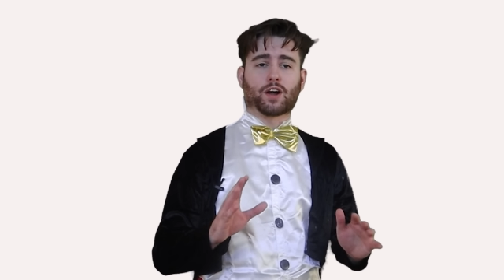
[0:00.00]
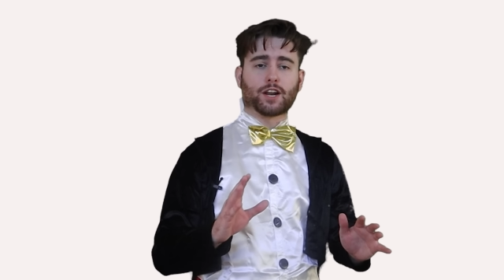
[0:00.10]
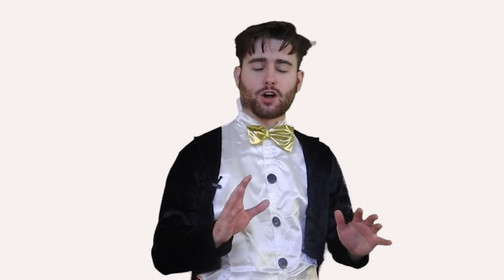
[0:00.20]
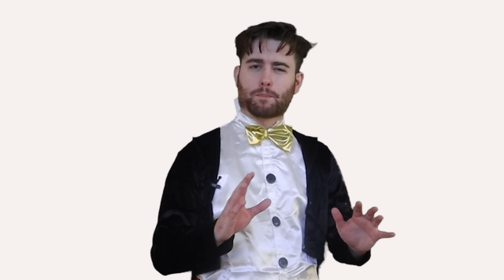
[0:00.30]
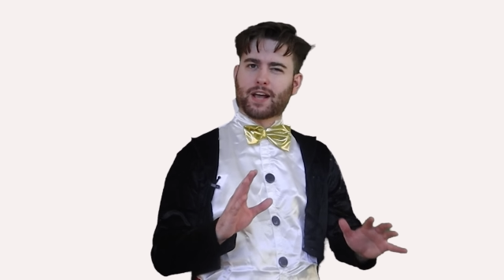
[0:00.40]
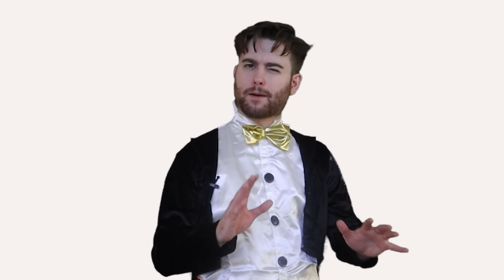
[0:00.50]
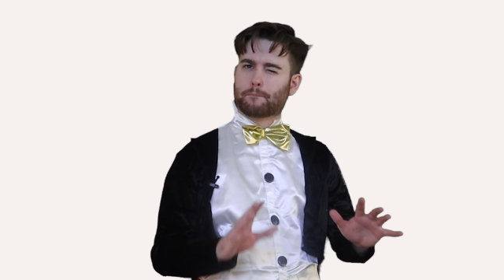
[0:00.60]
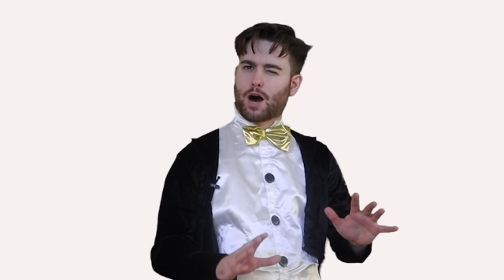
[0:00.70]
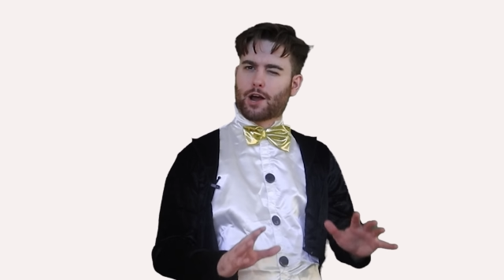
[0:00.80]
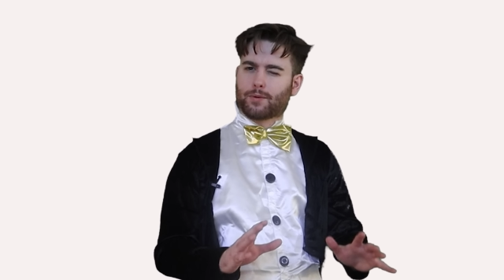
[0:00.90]
we're gonna go pick a
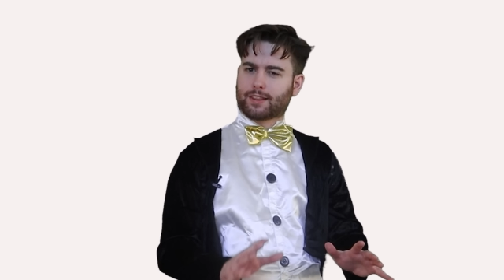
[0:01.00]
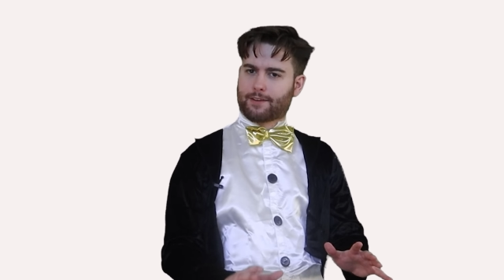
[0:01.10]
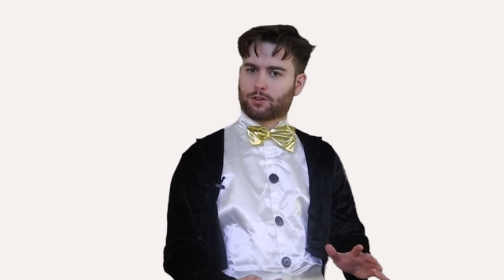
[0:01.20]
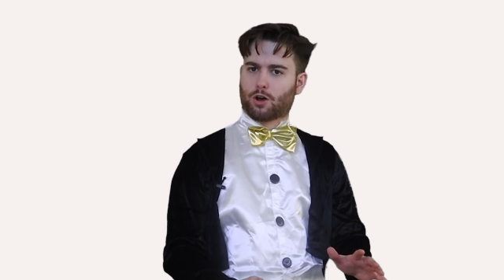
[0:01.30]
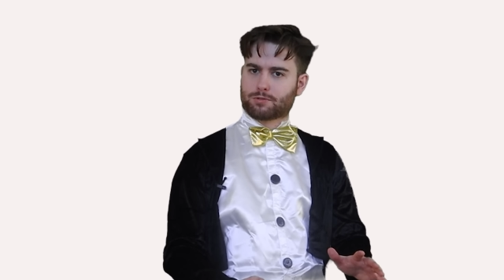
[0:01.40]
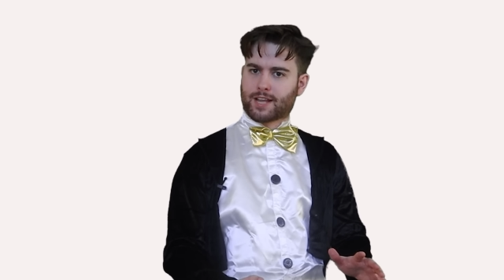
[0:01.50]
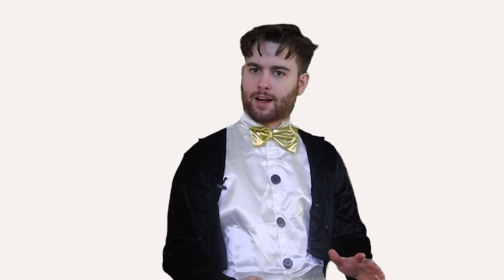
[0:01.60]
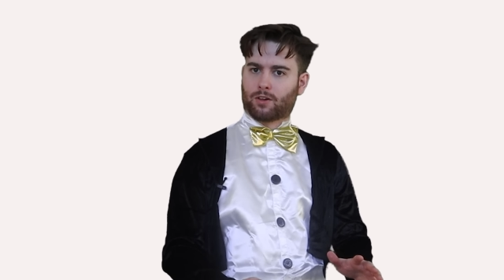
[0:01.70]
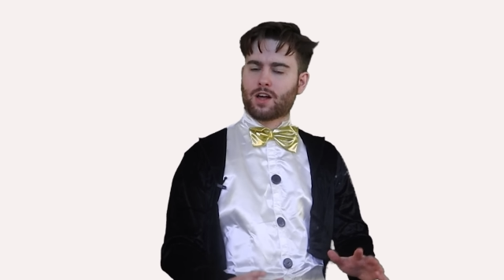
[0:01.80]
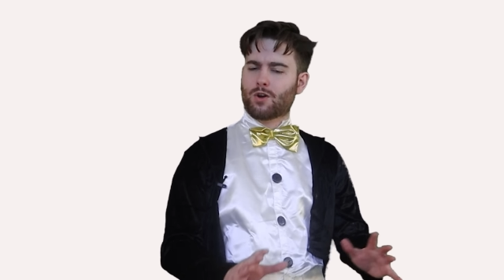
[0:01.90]
moderate level hotel.